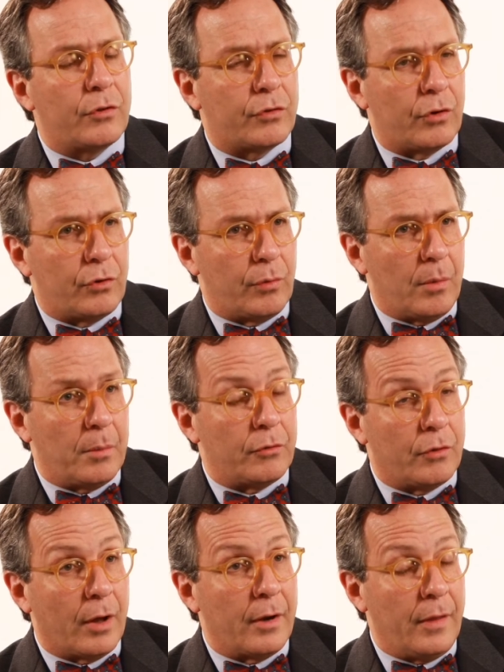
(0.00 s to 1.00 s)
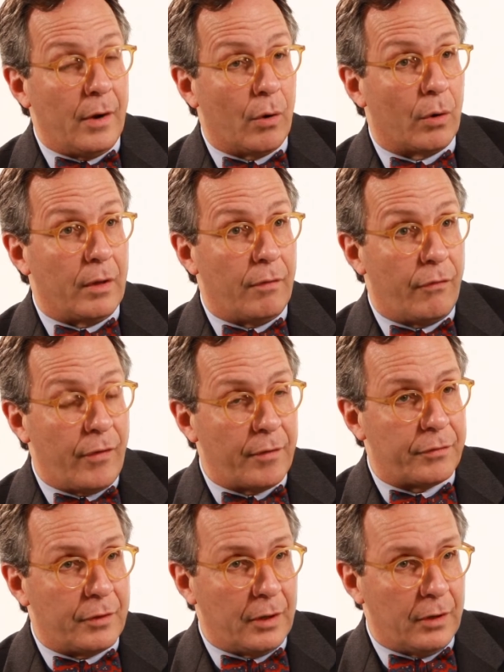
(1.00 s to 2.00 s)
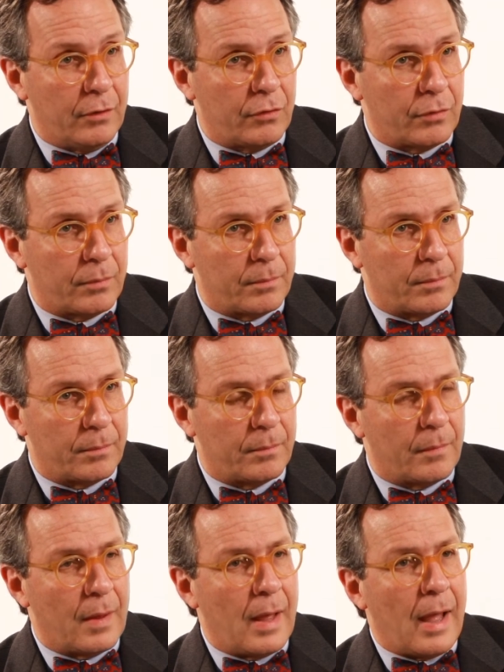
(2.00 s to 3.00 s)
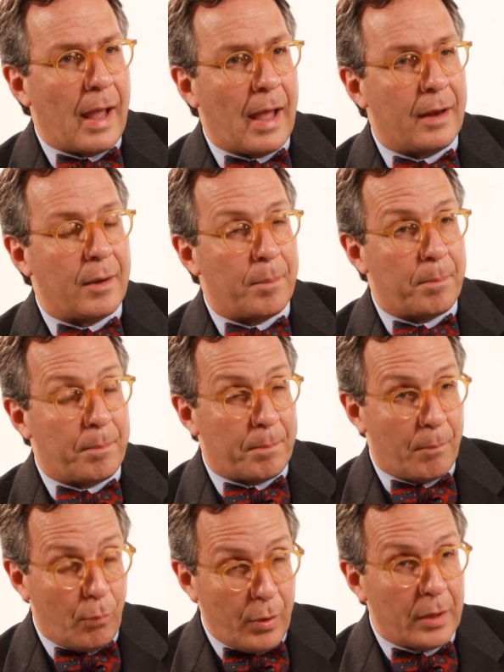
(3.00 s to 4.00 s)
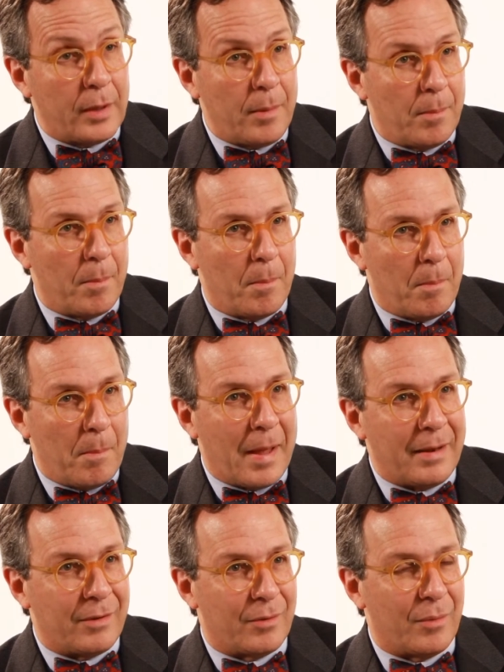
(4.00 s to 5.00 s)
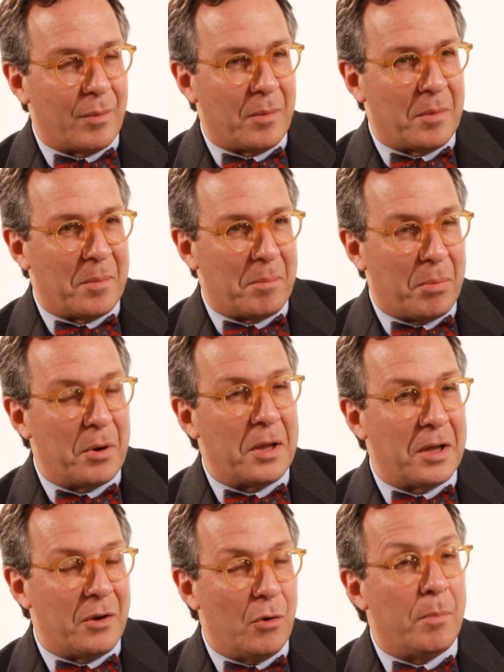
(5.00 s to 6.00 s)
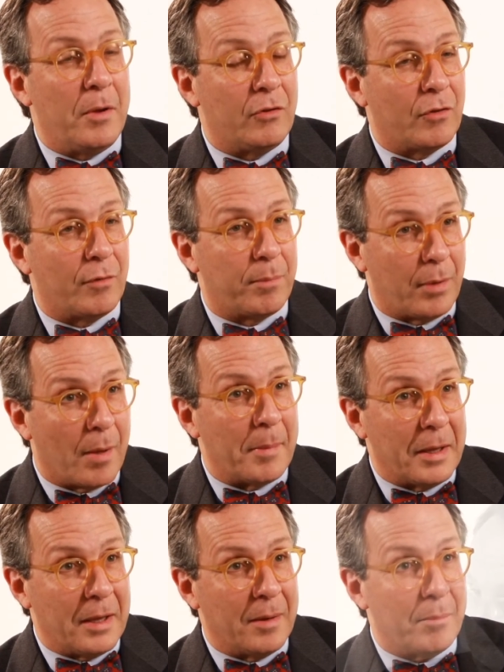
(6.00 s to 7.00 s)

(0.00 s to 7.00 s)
surgery was done in the early 50s, and it really meant putting a new piece of plumbing in.